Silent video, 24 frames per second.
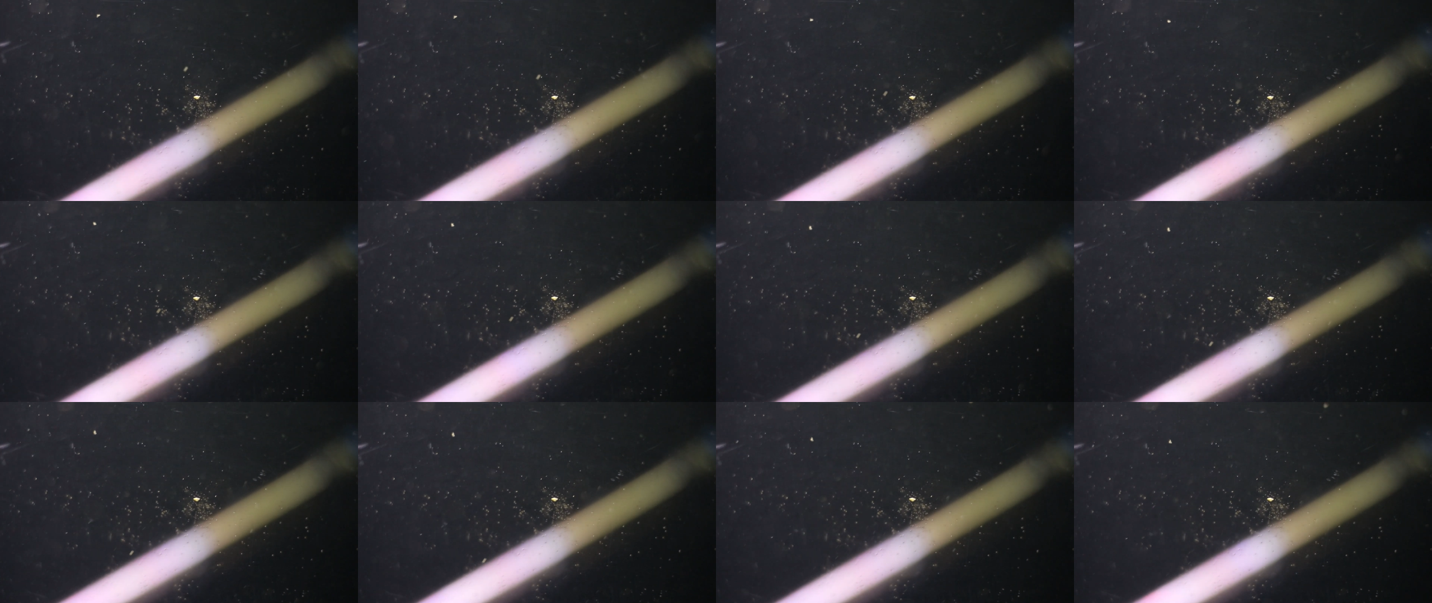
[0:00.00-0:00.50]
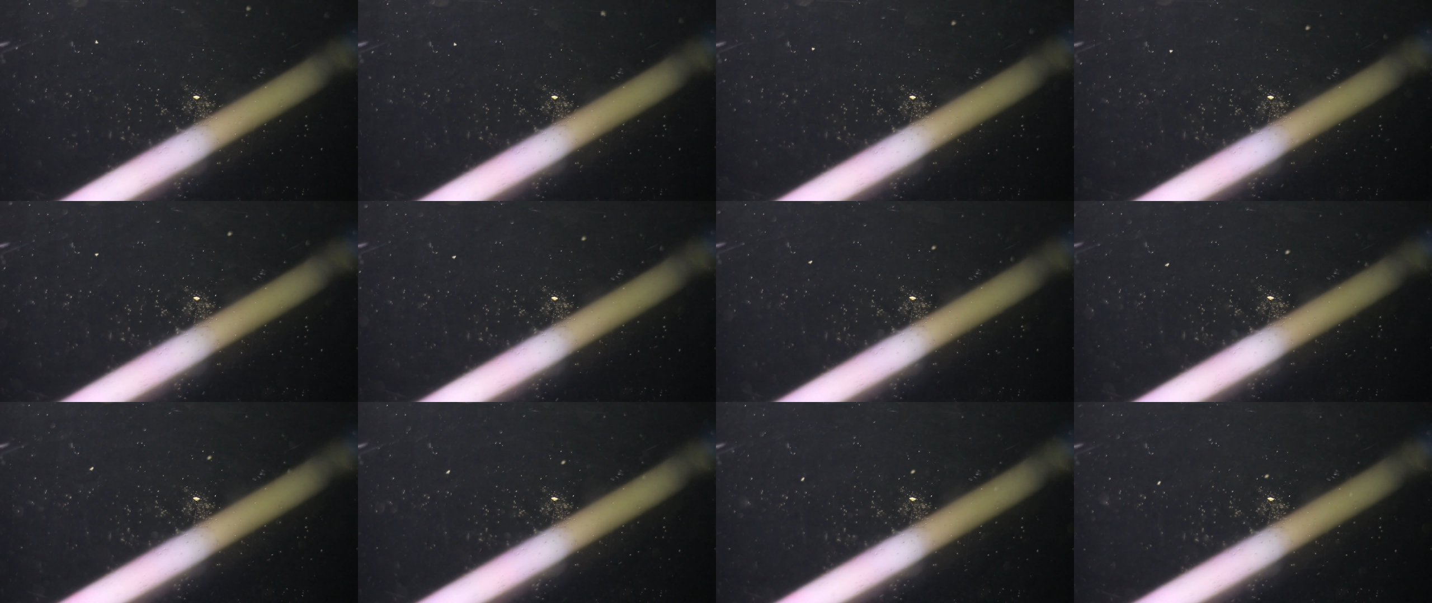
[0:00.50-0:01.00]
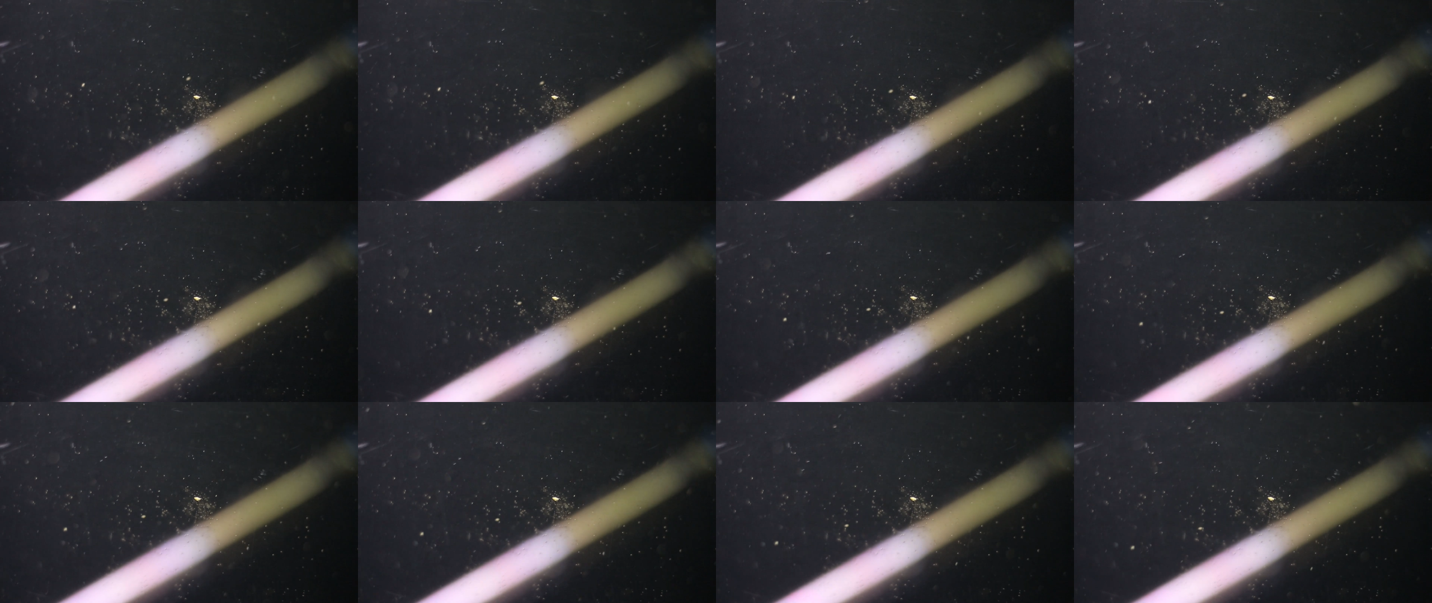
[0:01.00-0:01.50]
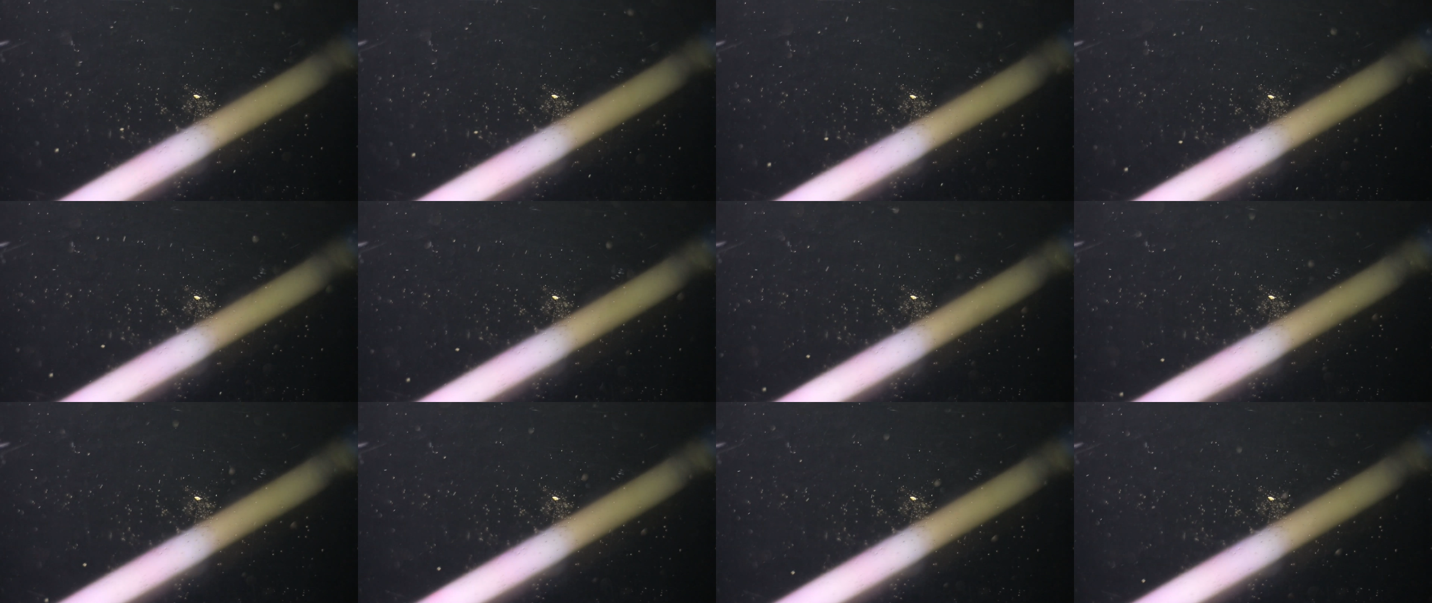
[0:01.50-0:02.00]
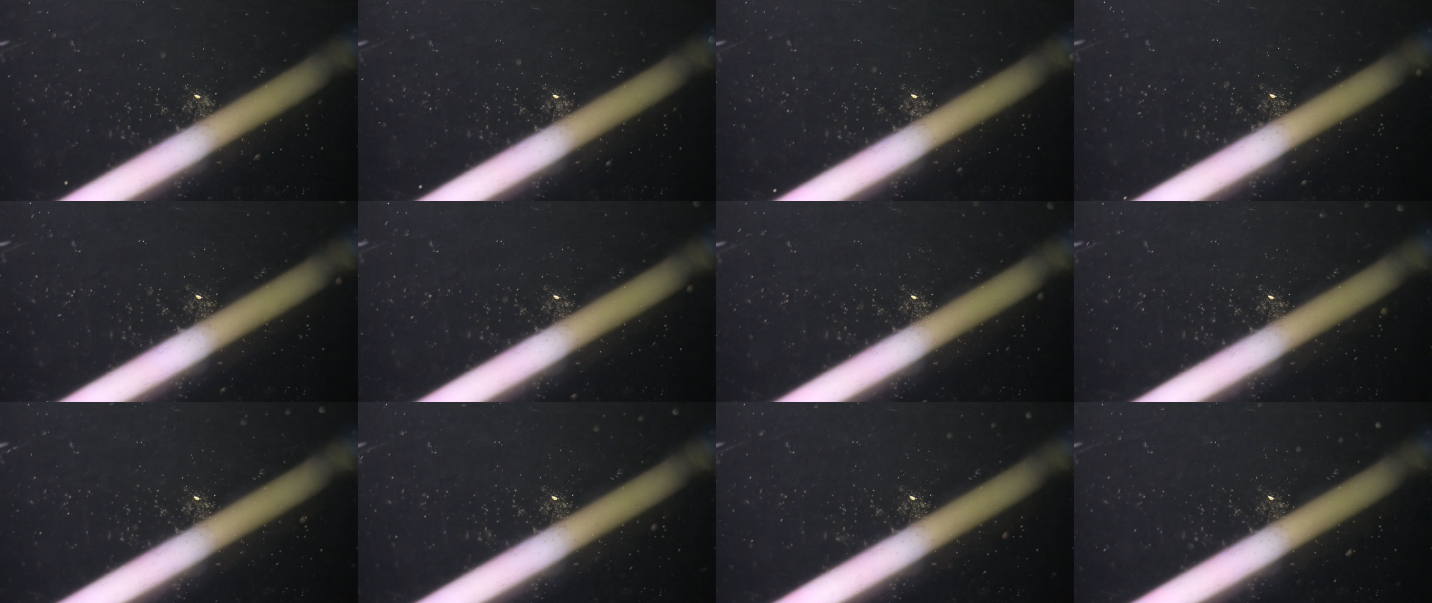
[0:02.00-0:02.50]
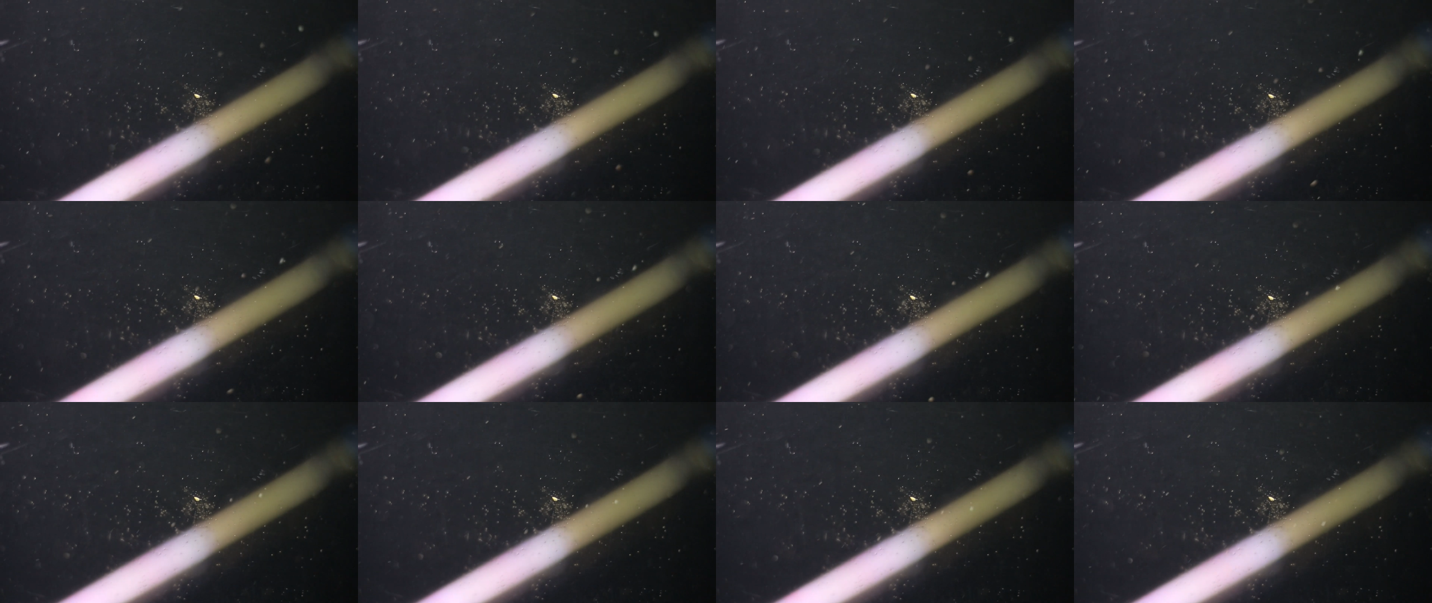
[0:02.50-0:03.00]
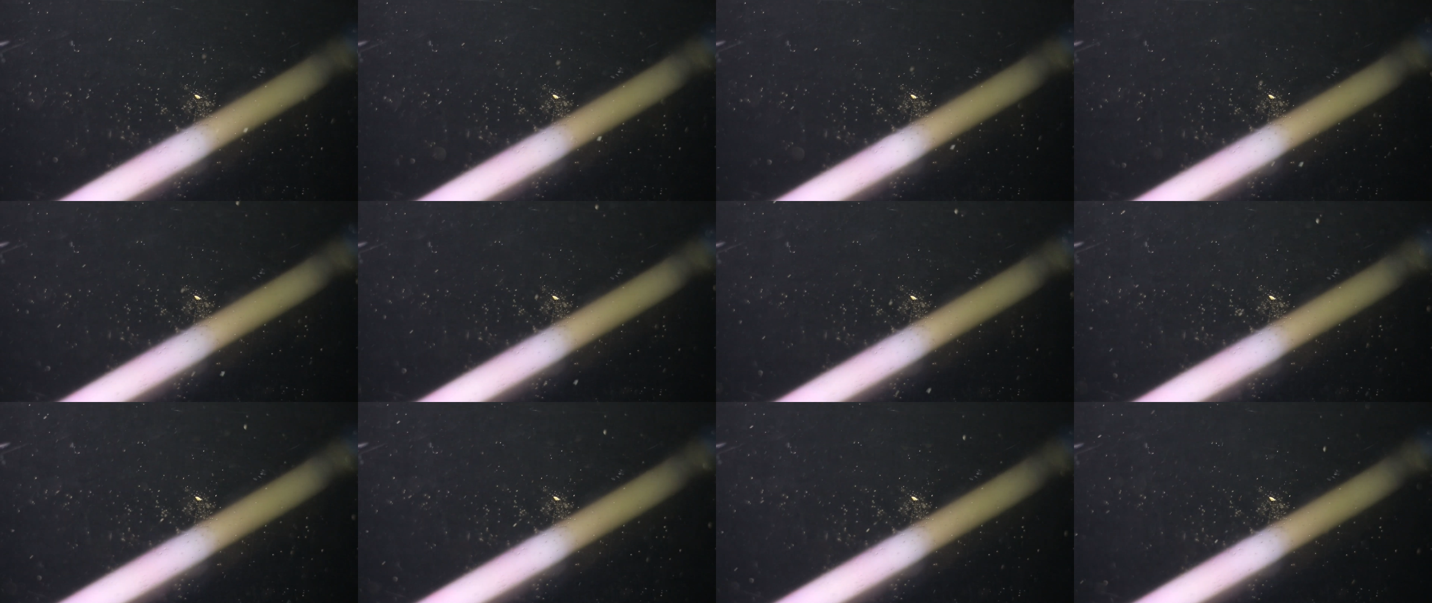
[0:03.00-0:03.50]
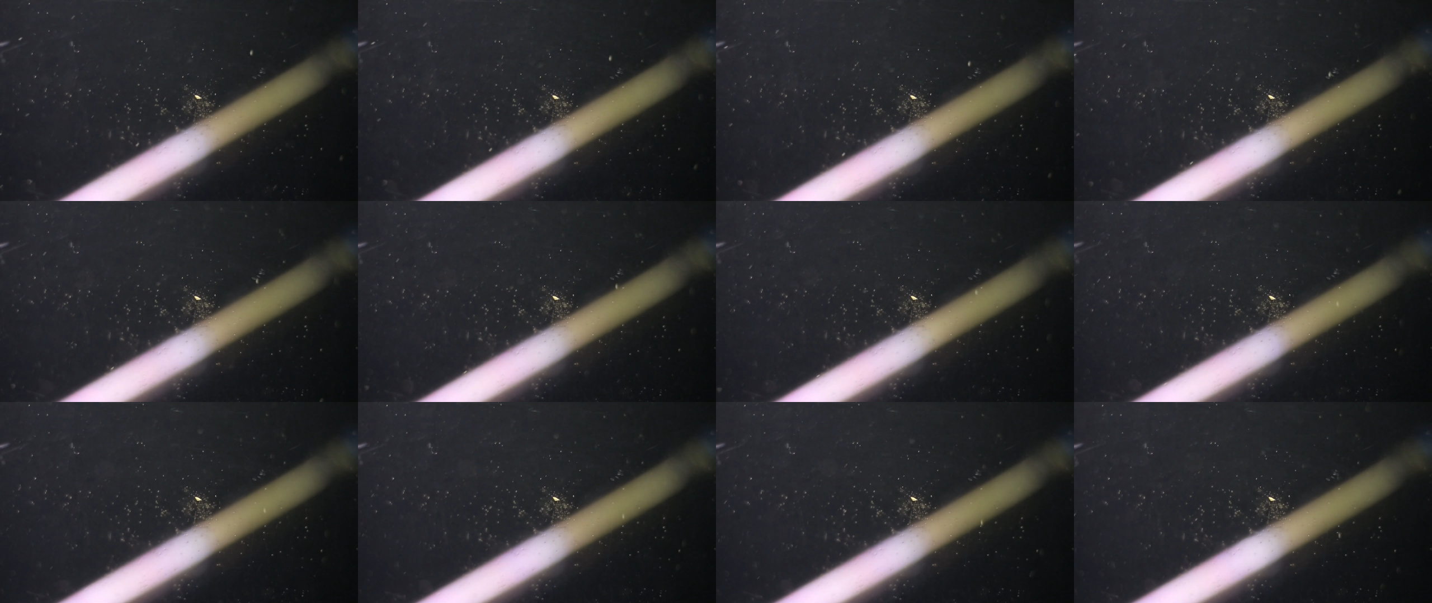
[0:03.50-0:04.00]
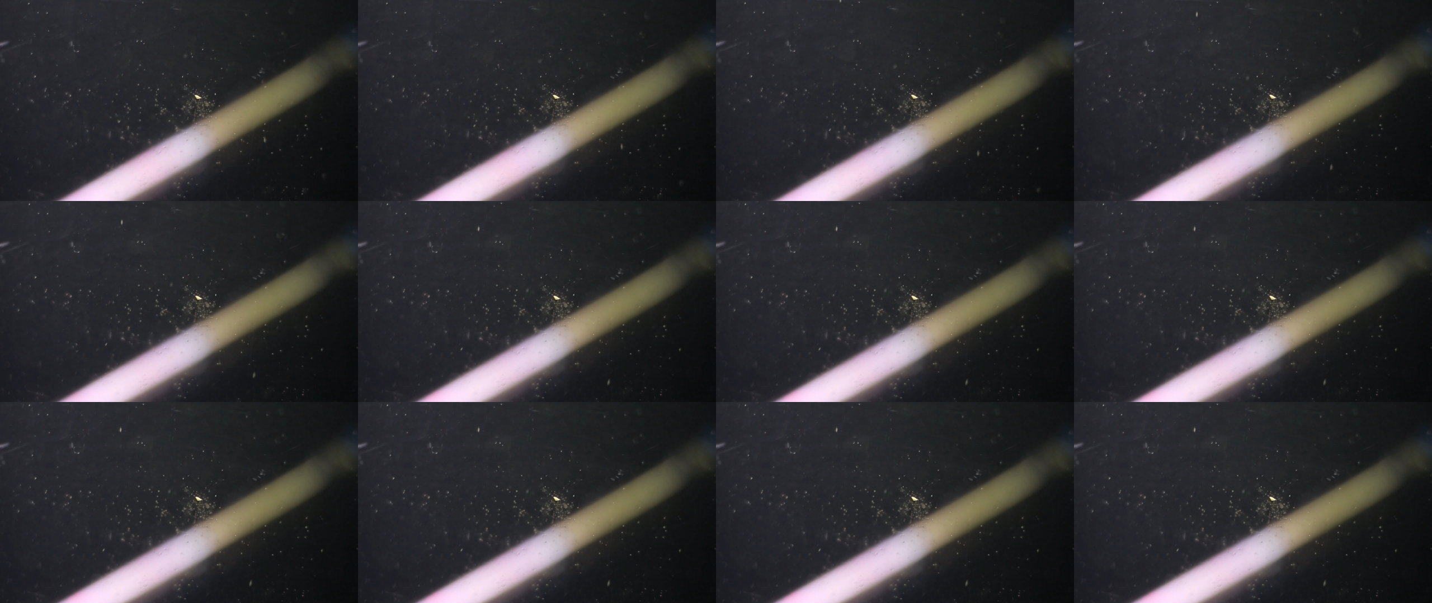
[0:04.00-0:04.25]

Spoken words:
Nobody's mouth can be seen.